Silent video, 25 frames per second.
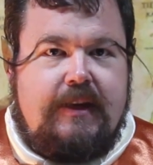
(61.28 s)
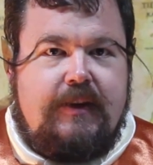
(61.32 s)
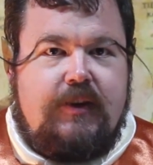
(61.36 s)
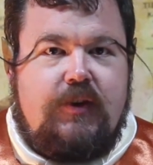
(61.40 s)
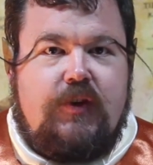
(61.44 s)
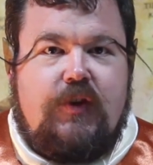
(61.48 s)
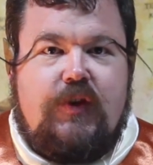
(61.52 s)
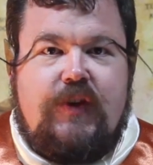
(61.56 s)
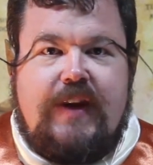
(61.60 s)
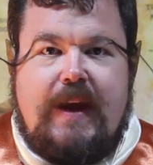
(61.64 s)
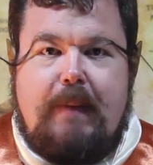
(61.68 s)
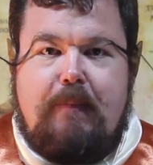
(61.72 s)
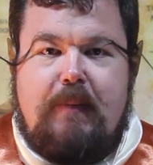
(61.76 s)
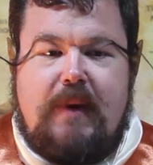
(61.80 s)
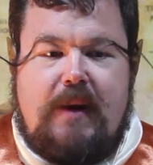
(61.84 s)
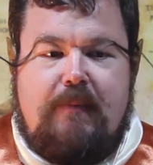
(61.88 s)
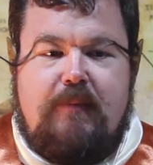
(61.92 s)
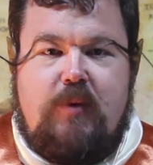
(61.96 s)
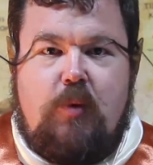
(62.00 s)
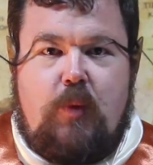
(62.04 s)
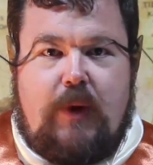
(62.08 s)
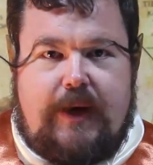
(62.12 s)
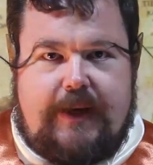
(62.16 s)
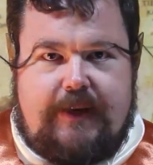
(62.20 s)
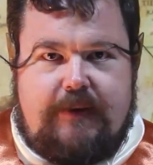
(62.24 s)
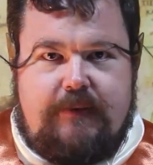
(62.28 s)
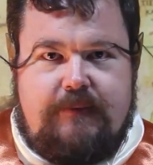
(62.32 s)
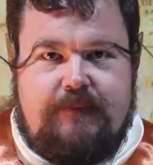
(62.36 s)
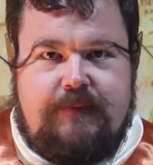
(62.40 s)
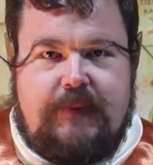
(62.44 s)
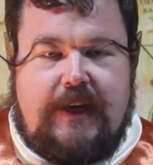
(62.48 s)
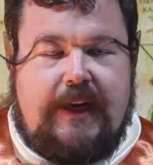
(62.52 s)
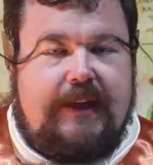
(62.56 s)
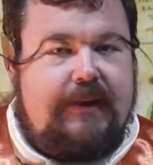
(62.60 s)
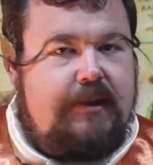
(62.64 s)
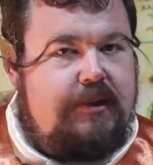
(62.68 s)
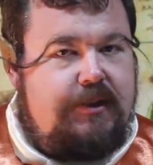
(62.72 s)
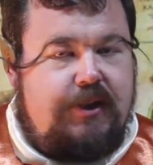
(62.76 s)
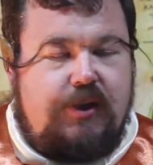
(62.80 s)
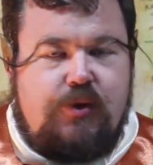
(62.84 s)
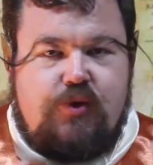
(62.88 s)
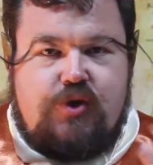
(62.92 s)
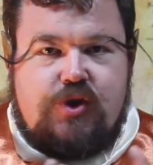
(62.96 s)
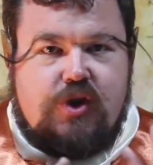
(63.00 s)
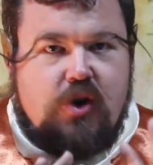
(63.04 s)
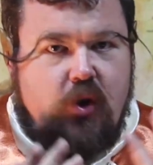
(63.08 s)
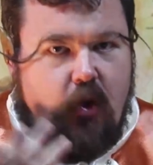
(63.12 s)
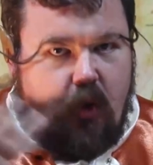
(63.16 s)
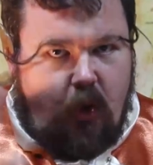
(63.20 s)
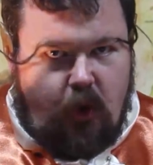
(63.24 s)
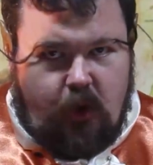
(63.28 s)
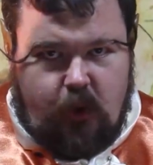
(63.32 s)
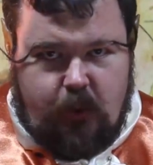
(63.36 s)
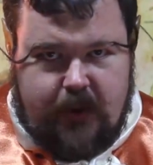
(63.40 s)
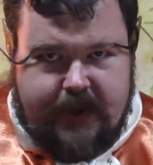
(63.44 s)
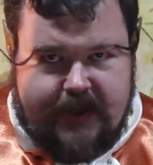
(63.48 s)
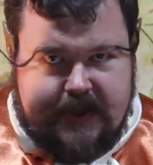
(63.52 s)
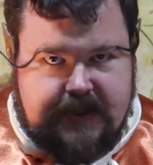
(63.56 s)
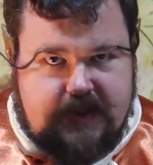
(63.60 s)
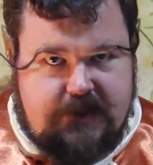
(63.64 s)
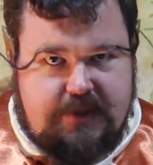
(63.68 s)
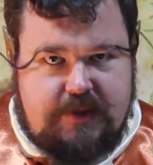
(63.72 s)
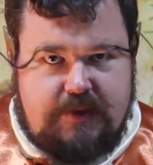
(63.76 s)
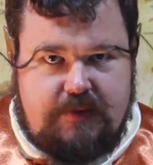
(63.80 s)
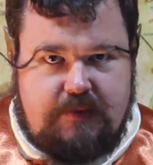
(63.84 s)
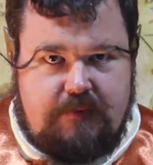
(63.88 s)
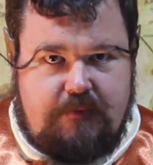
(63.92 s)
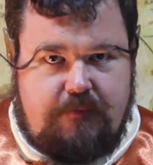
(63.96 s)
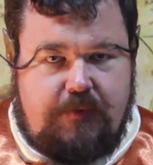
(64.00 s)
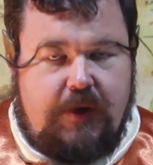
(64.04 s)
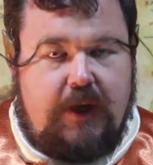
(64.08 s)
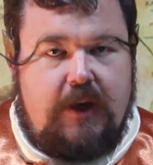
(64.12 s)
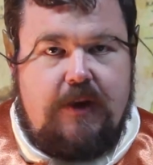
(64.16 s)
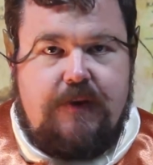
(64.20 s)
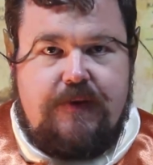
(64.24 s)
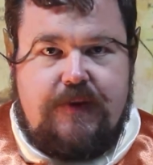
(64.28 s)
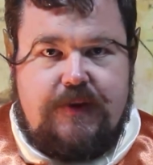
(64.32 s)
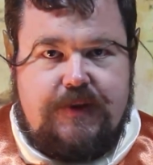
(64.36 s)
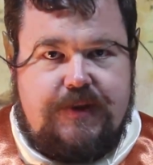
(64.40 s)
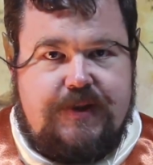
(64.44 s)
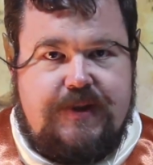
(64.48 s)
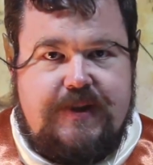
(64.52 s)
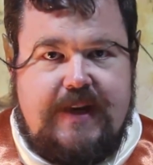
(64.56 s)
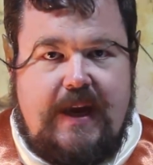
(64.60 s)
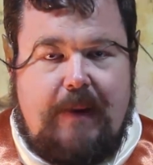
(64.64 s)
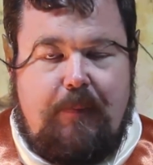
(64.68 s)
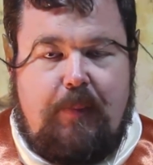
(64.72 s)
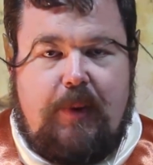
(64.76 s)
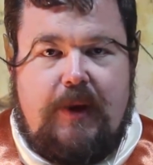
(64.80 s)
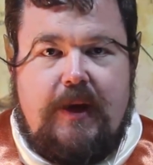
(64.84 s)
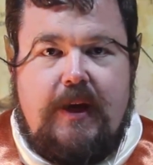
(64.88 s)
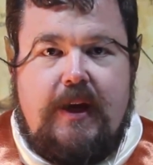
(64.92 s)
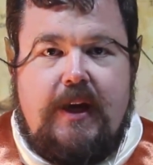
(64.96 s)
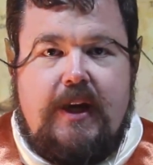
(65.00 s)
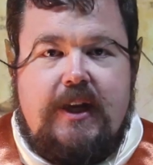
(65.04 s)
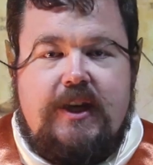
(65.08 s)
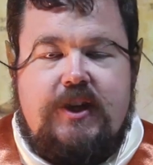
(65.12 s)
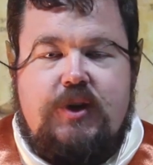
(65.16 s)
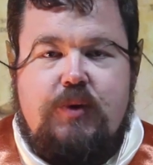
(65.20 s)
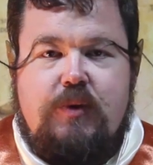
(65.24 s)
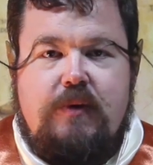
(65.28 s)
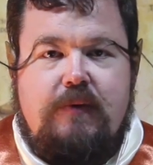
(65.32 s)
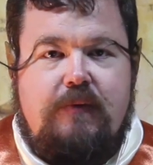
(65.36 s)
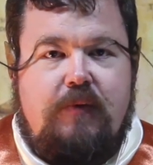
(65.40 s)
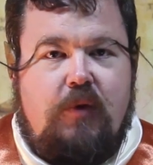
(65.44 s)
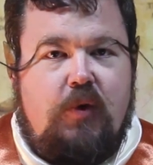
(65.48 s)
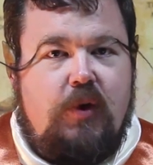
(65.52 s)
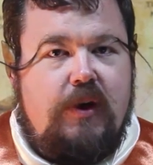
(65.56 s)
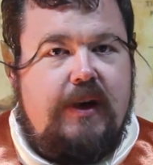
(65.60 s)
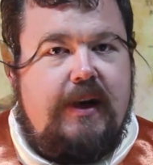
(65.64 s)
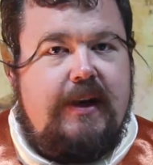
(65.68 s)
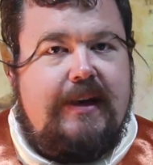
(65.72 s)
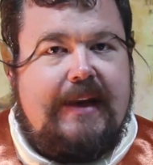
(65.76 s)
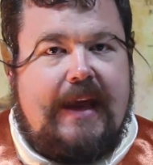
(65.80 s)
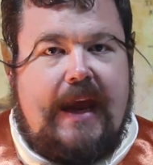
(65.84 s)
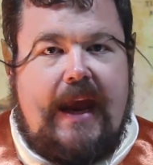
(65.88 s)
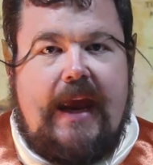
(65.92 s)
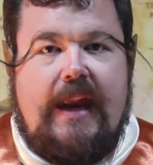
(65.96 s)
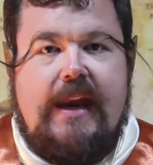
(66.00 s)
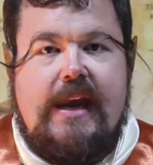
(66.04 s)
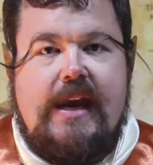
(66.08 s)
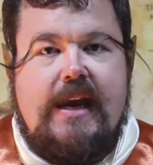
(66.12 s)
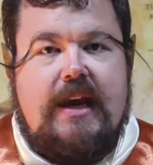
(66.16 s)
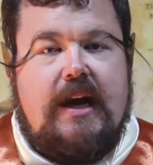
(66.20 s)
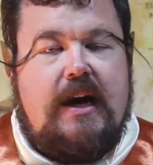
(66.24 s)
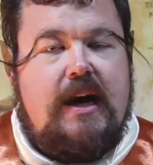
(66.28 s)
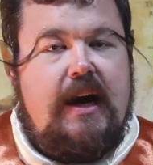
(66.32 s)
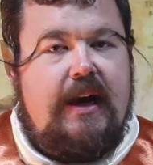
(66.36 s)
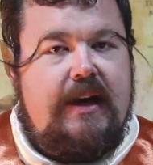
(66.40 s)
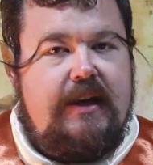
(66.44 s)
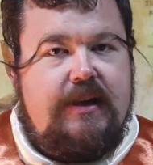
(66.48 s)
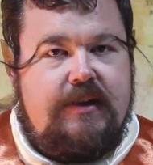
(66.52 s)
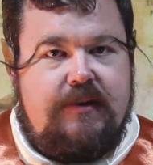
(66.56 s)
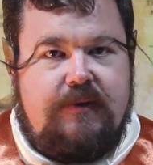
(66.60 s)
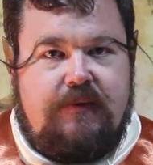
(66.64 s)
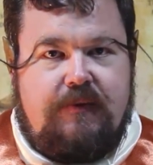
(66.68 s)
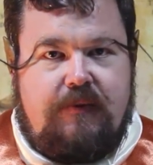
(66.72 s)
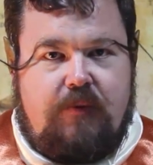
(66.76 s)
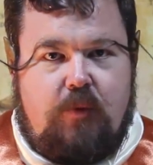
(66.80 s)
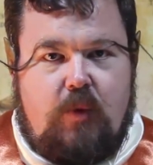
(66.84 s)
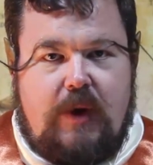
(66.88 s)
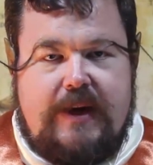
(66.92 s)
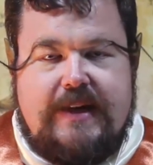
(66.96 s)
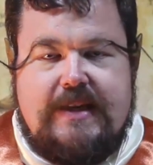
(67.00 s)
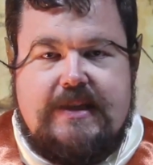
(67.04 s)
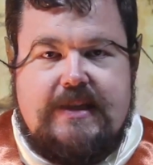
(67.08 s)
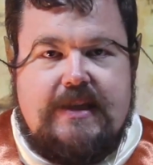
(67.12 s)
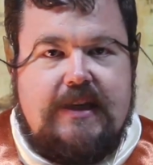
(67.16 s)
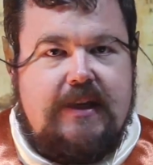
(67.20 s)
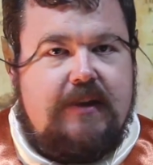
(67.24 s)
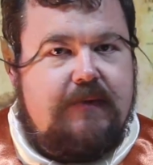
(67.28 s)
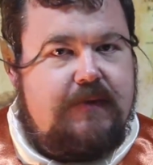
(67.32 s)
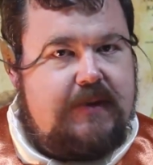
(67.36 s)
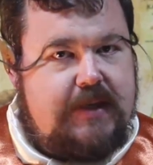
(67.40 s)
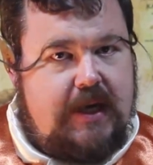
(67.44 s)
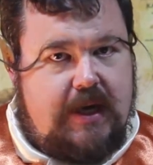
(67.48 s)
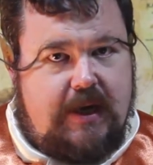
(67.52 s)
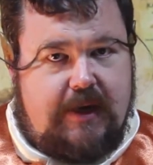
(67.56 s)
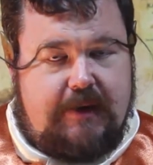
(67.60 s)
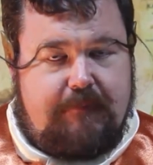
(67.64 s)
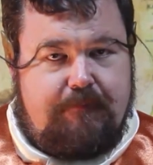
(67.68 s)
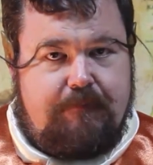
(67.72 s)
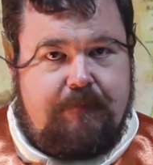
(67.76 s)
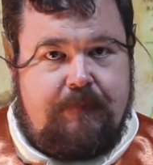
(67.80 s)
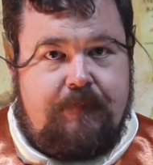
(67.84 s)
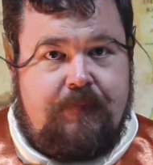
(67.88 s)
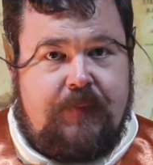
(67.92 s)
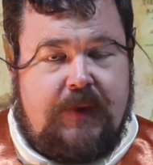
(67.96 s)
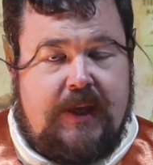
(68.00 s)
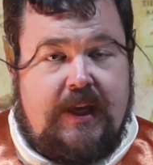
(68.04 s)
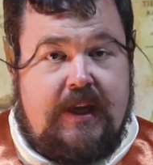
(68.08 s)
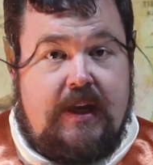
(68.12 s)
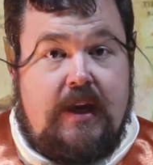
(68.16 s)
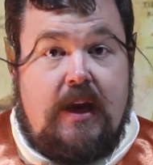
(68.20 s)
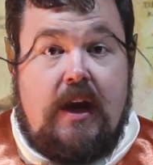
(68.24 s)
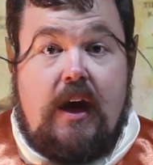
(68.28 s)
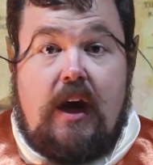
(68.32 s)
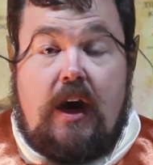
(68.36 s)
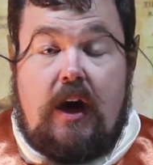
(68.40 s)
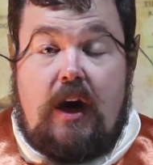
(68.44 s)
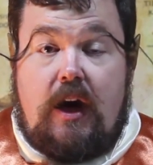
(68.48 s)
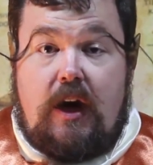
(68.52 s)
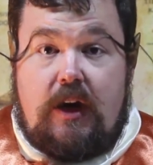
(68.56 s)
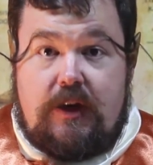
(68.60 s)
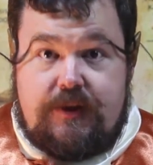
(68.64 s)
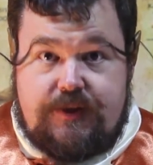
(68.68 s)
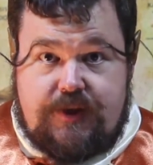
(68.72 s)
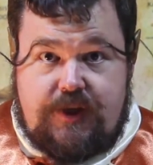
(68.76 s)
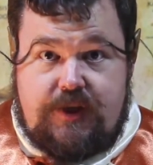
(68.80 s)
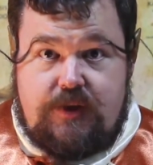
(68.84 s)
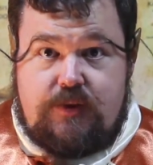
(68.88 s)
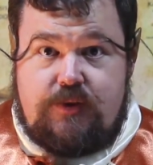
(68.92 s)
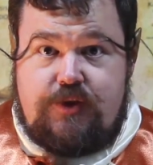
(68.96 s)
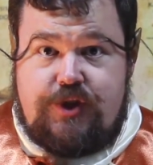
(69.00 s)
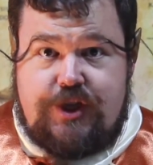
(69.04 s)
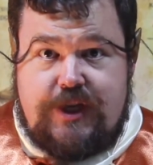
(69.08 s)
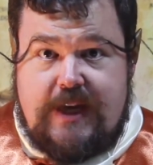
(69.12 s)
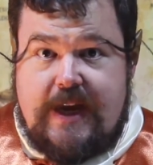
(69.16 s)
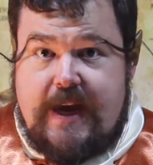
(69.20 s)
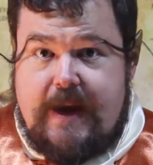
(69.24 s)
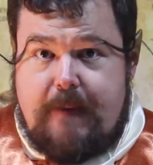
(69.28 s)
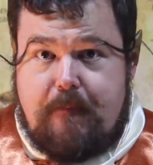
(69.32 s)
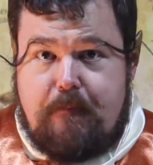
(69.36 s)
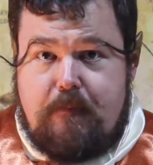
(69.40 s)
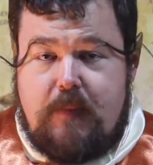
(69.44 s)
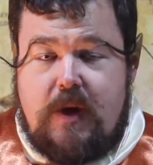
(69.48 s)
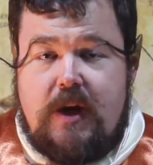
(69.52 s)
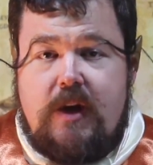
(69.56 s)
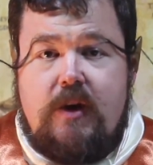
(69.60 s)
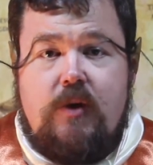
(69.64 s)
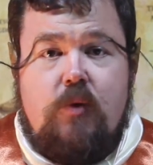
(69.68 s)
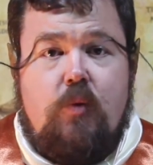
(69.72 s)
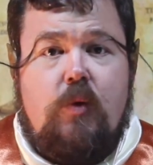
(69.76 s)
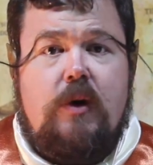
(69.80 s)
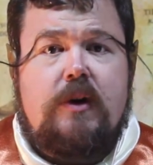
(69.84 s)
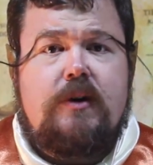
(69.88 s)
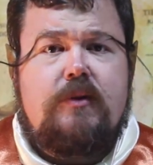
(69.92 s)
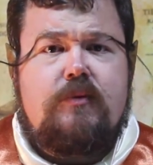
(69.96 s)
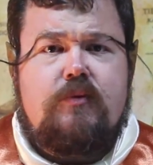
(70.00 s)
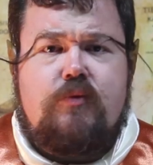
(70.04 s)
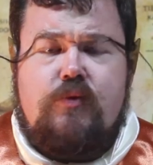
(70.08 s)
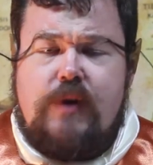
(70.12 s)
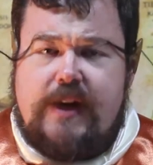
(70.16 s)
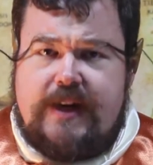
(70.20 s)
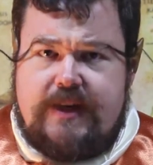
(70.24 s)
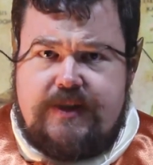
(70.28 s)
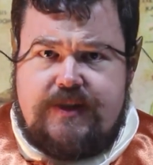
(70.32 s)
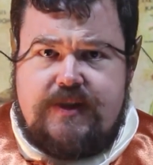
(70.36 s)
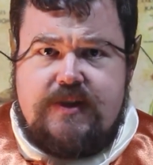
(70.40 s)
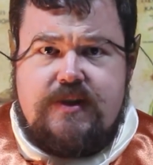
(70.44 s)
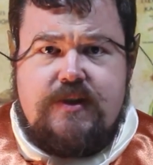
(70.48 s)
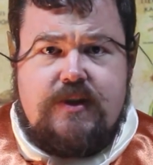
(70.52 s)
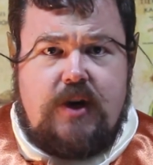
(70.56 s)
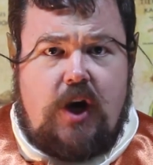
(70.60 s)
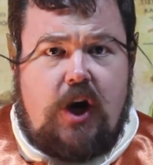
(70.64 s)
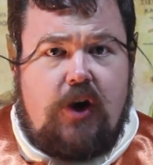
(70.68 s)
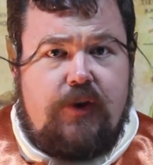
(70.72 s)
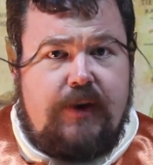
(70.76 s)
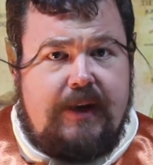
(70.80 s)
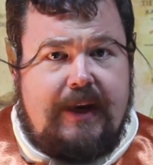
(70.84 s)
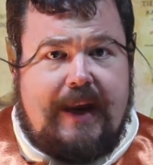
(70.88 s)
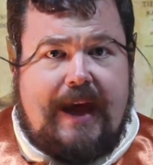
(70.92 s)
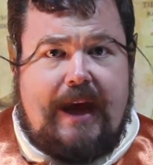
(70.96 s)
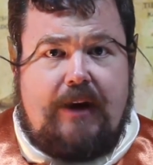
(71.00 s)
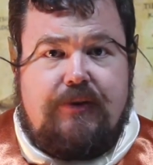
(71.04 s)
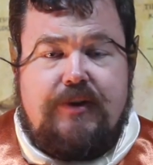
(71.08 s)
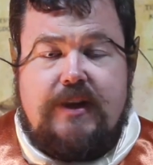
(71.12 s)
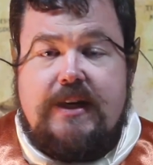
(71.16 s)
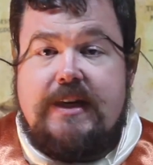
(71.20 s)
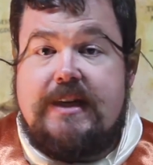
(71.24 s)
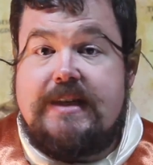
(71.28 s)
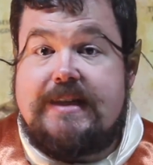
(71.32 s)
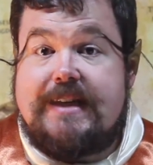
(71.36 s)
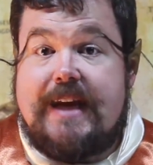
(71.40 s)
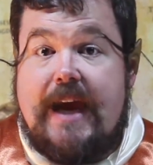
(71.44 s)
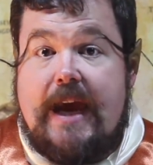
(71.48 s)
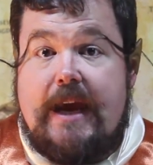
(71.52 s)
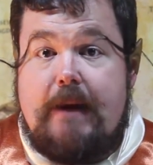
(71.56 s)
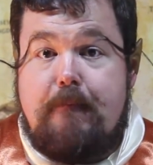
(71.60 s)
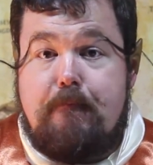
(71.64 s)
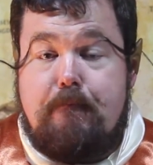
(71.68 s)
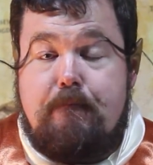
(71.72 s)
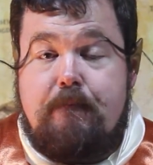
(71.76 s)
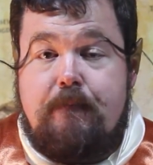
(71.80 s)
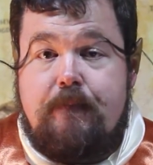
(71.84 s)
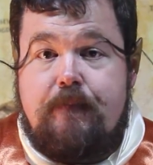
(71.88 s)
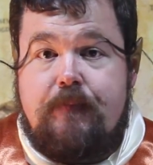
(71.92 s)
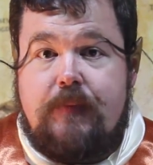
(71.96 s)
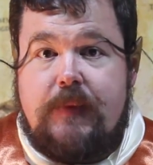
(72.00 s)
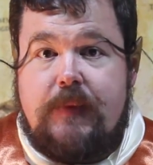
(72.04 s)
Step number 1, and you should always follow this step to avoid any kind of wasting of time. Ask your GM what races are allowed in his game.